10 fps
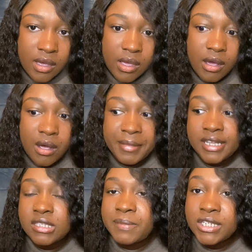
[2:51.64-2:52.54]
And
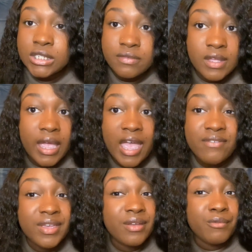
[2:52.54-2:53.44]
especially if they
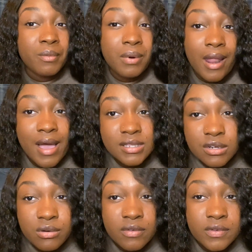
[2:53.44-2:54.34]
haven't replied to the
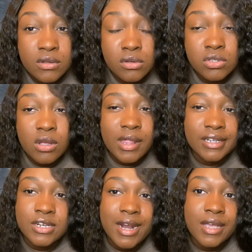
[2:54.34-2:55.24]
reviews or like
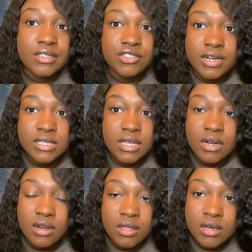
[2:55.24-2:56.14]
try to address any
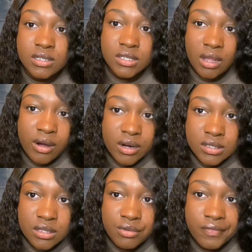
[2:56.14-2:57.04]
of the concerns
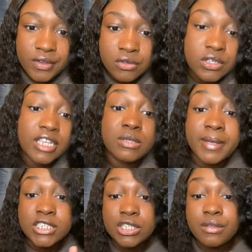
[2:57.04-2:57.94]
in the reviews,
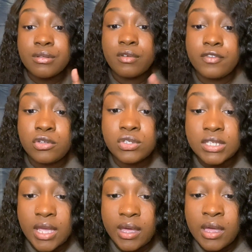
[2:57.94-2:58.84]
especially if the reviews
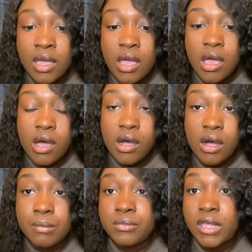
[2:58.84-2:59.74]
say
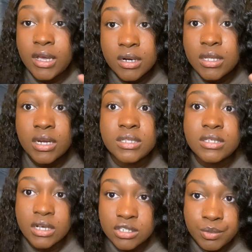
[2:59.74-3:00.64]
they couldn't get in
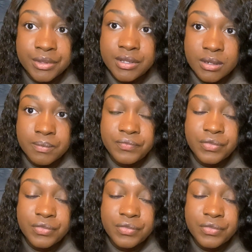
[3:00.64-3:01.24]
touch with them.